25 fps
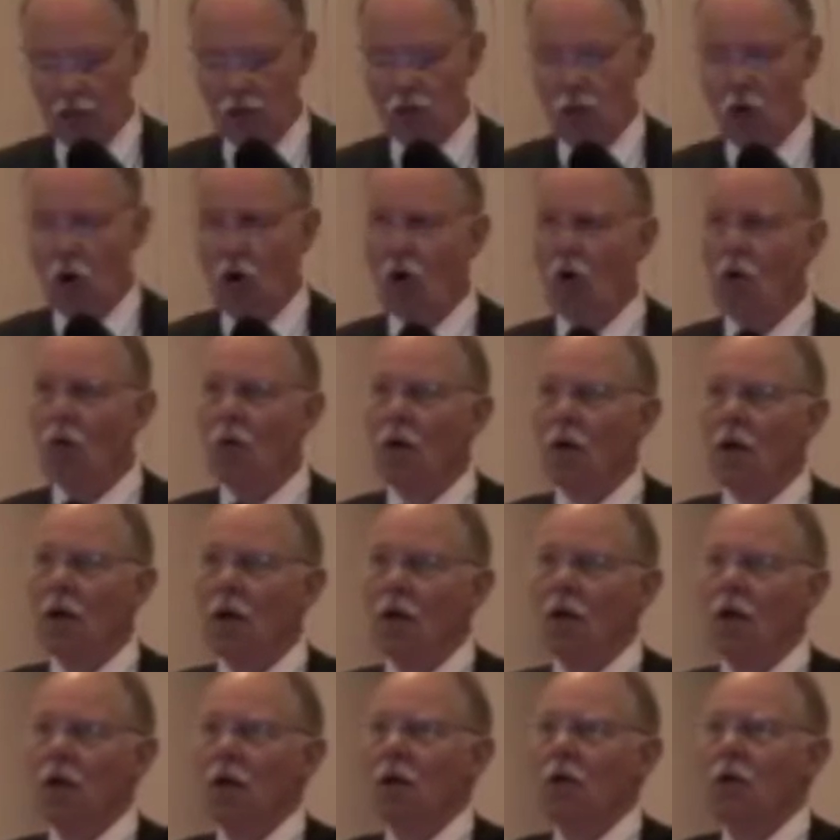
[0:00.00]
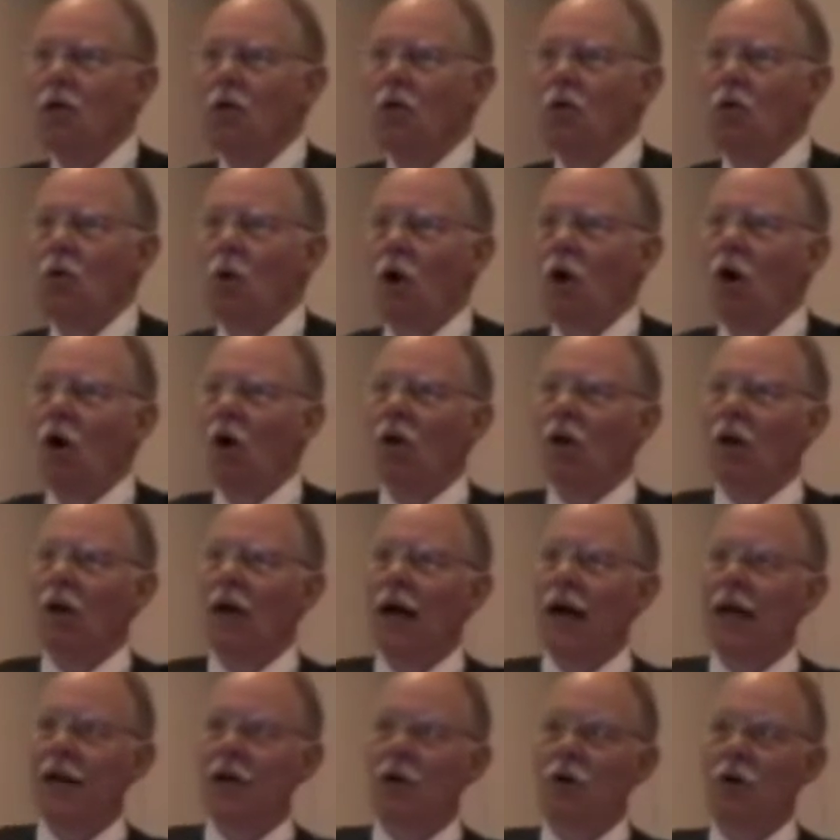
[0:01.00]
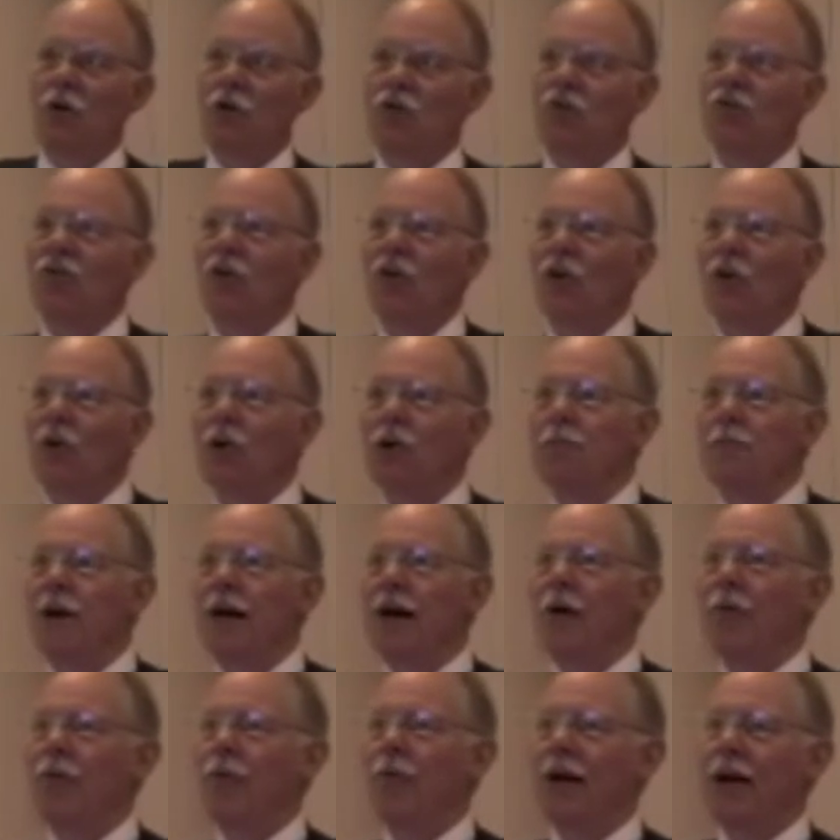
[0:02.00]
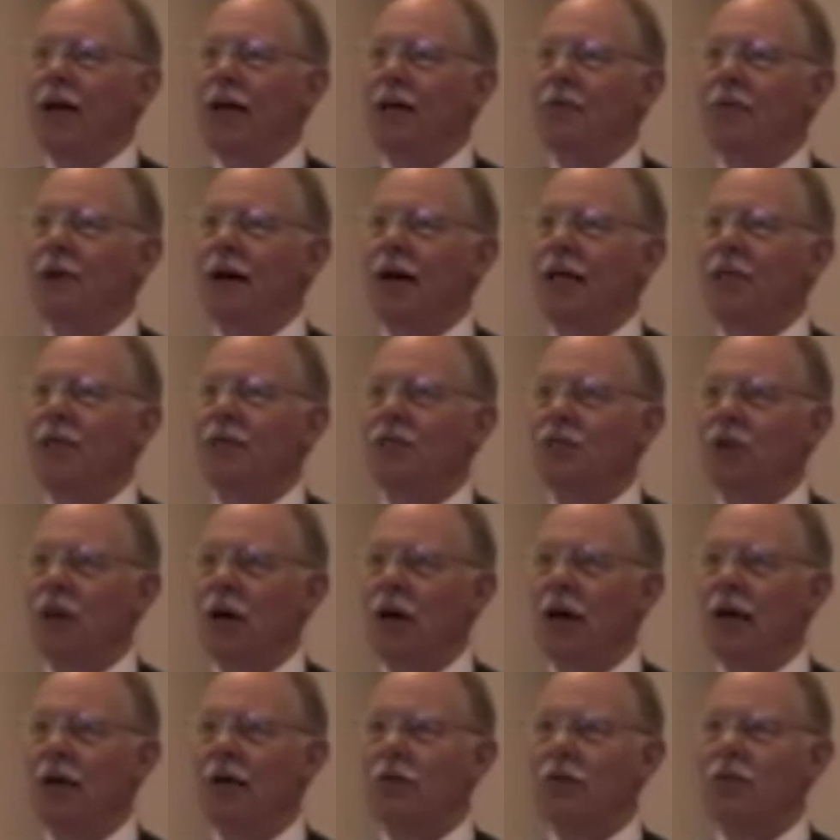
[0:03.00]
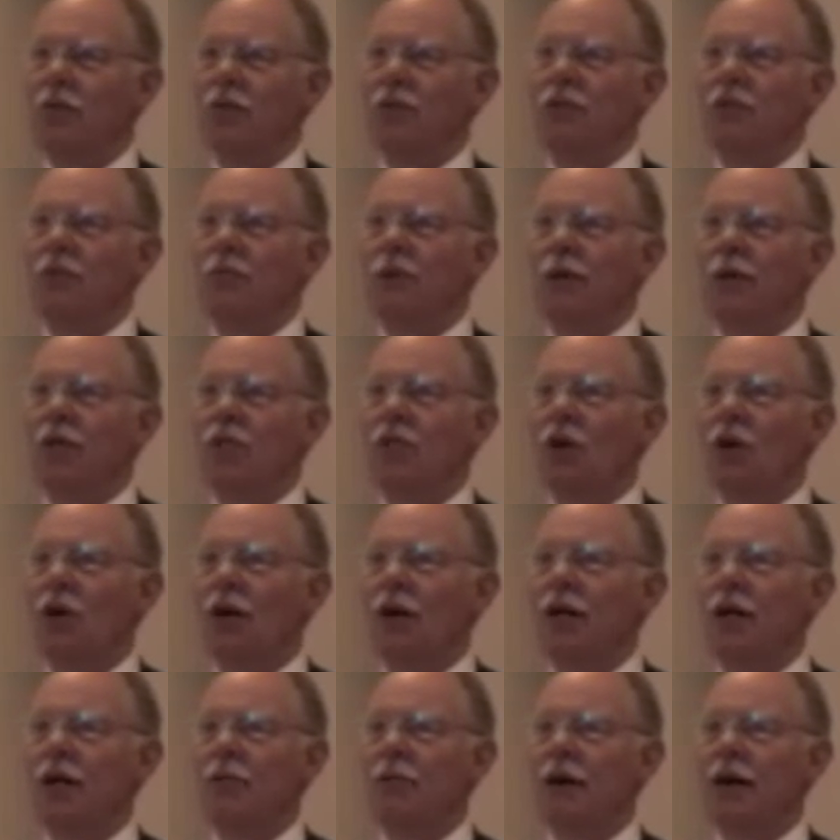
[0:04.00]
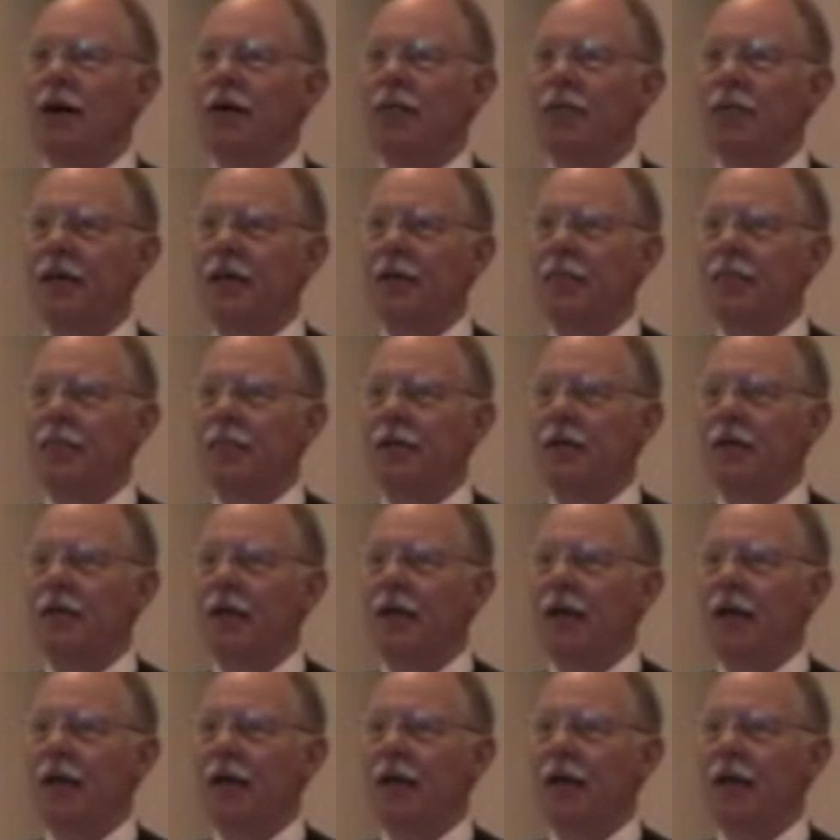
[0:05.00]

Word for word: So you all, I know you've heard about randomized trials and you've been talking about them.